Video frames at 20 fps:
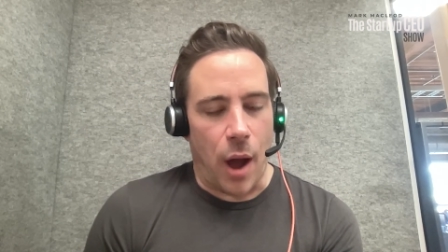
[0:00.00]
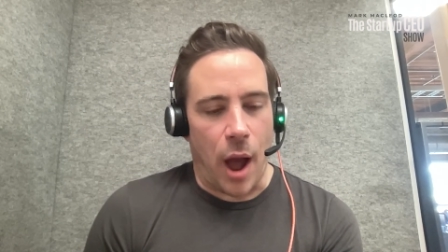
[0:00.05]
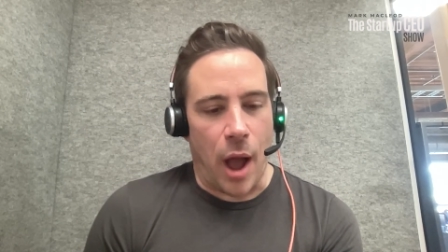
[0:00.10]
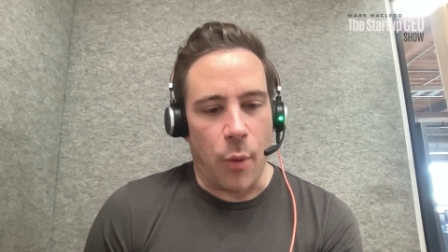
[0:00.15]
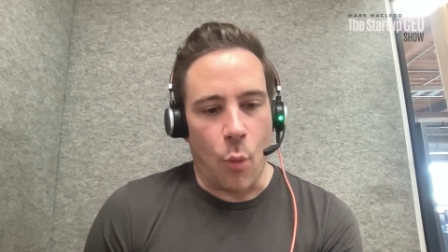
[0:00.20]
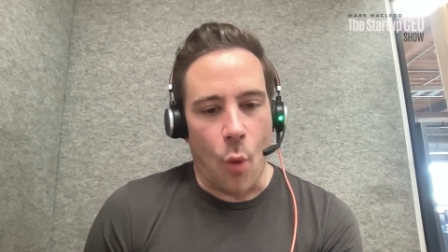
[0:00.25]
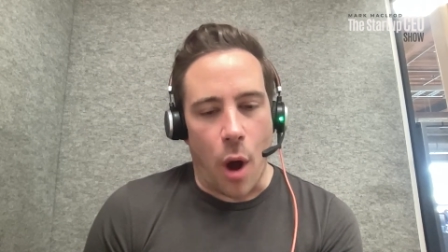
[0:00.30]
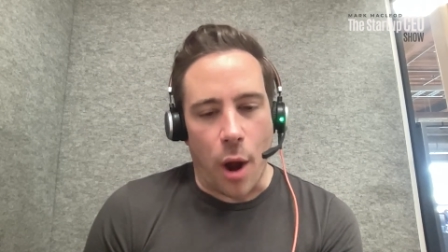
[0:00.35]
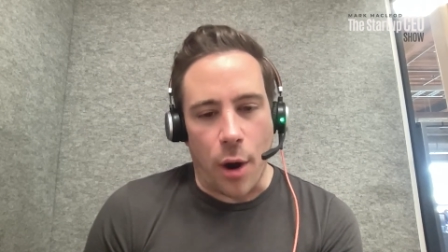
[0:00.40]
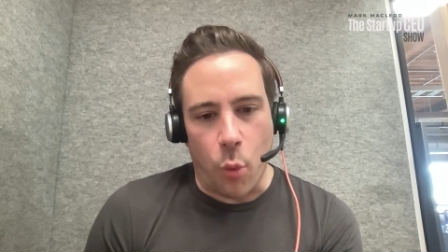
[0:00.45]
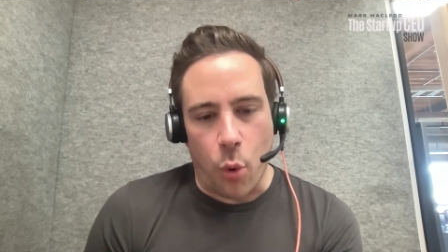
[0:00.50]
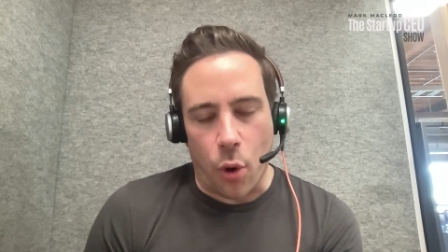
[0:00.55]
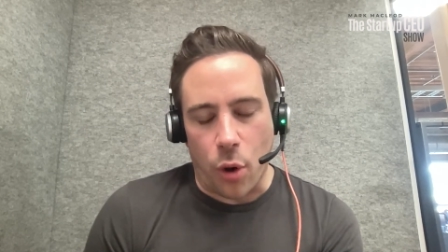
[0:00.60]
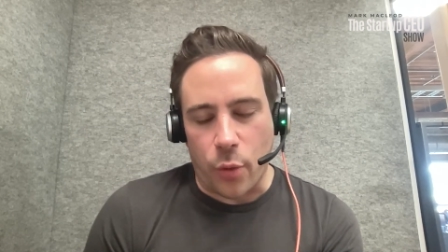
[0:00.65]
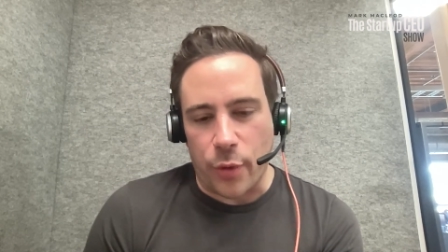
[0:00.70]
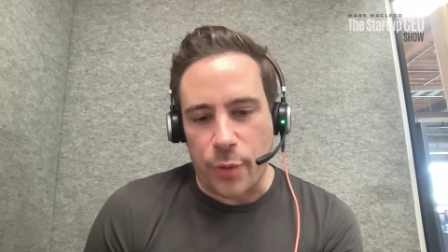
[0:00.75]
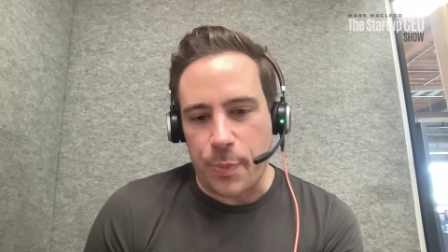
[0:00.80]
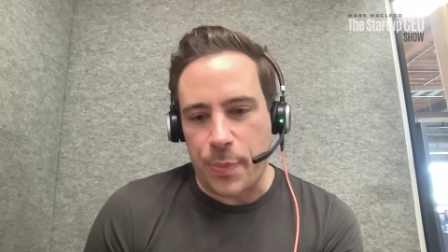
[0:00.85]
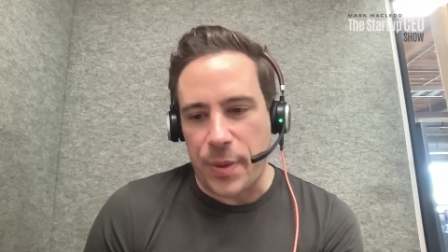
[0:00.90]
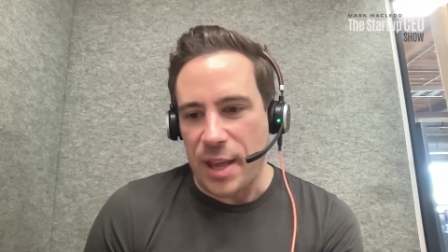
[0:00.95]
want to
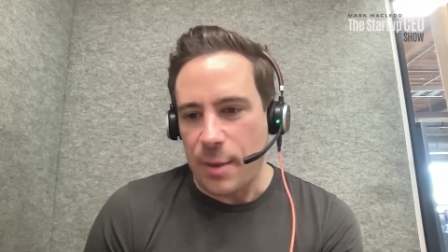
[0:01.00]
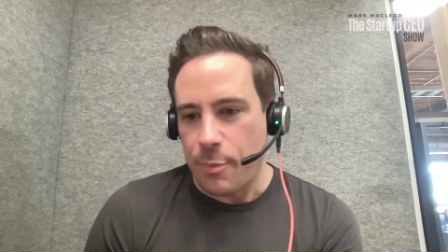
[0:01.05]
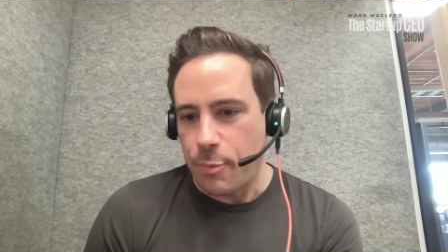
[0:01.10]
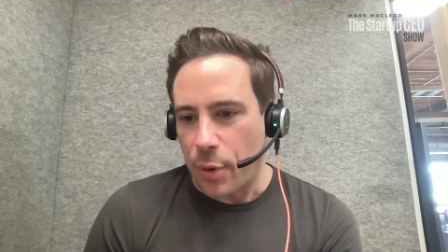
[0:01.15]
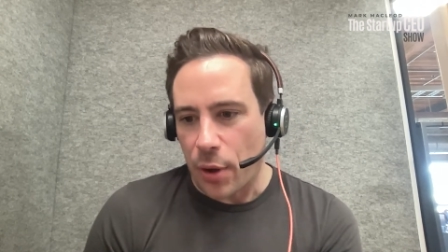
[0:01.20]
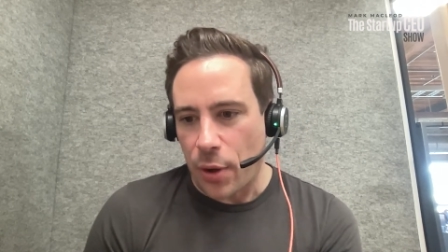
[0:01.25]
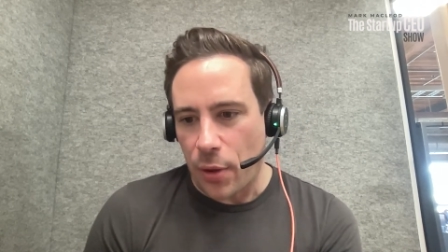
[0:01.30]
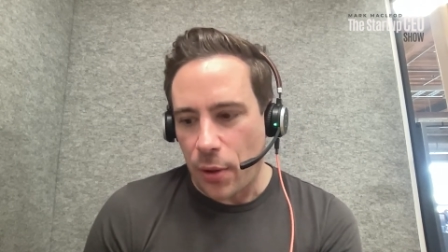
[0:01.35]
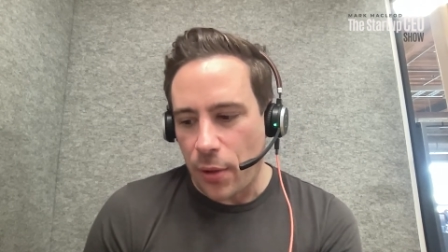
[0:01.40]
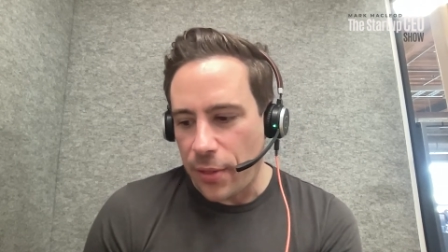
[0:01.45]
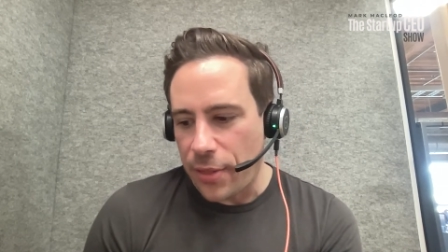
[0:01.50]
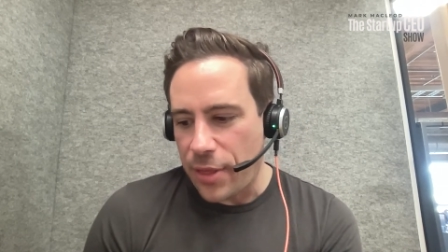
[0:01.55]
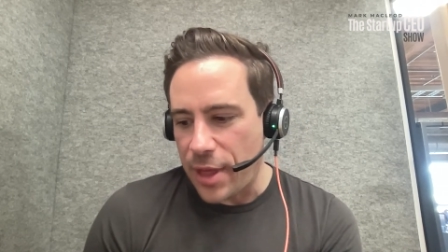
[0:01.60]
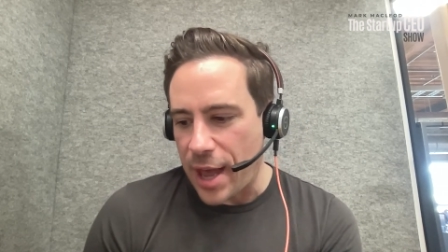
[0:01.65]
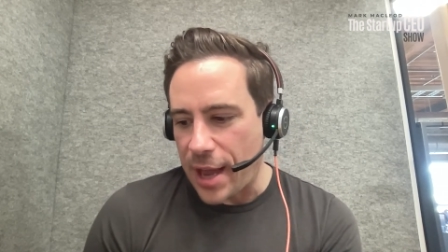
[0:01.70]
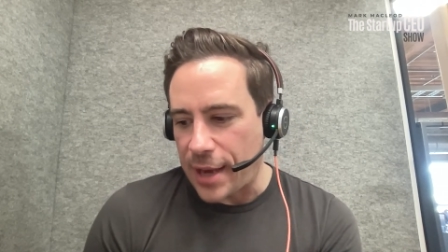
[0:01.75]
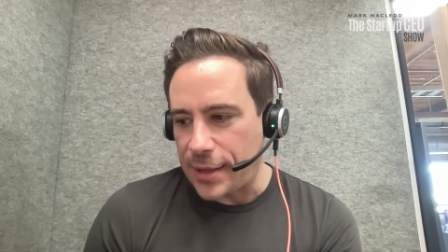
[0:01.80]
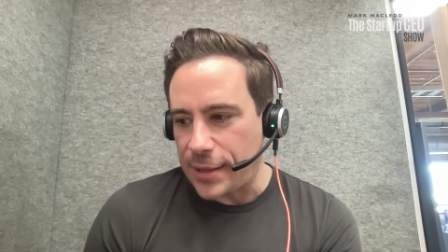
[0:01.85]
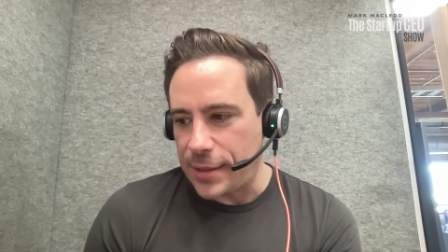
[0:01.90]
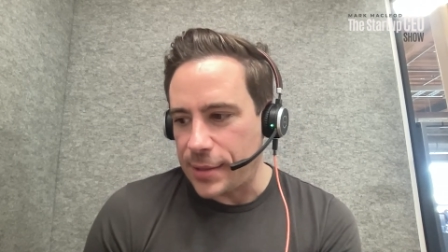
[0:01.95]
work with people
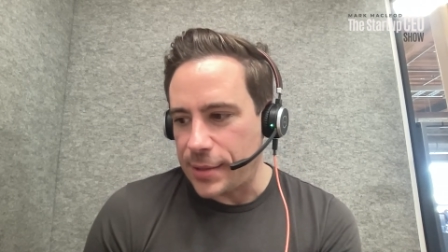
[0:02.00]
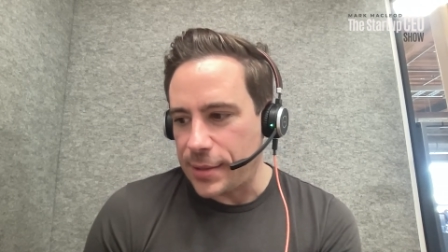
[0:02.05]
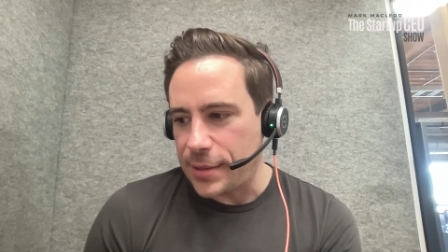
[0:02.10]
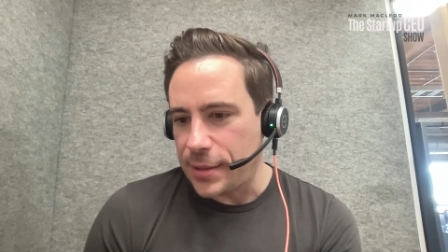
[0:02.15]
that,